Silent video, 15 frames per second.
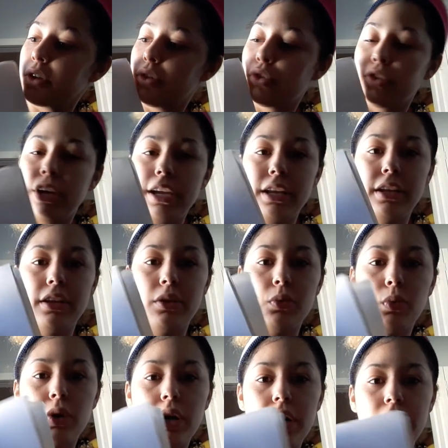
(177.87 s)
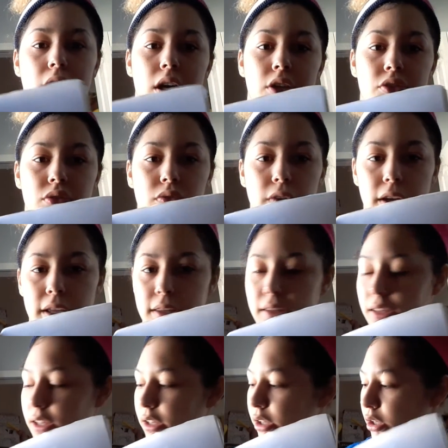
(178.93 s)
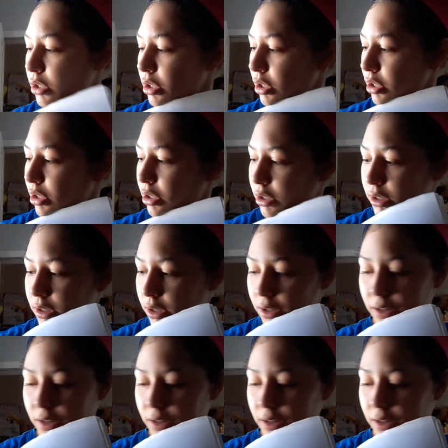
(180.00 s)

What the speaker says: graded wash right here,